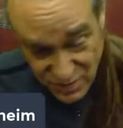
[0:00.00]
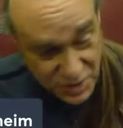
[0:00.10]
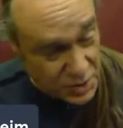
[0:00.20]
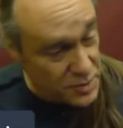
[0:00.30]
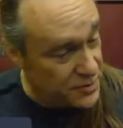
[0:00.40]

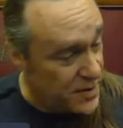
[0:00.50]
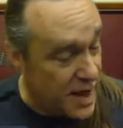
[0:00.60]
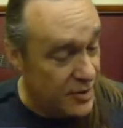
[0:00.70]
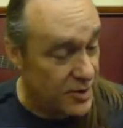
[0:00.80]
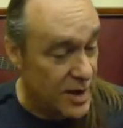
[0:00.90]
two to
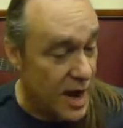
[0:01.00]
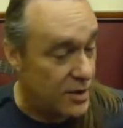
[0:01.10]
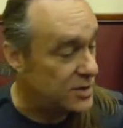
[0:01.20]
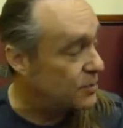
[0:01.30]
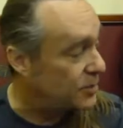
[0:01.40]
five hundred
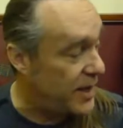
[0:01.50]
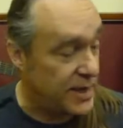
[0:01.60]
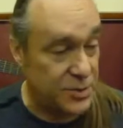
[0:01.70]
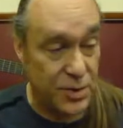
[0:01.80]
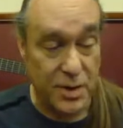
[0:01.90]
dollars. It
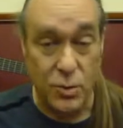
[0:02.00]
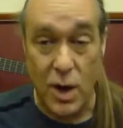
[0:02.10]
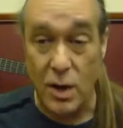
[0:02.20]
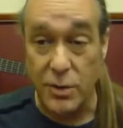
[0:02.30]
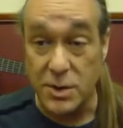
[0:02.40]
plays really well.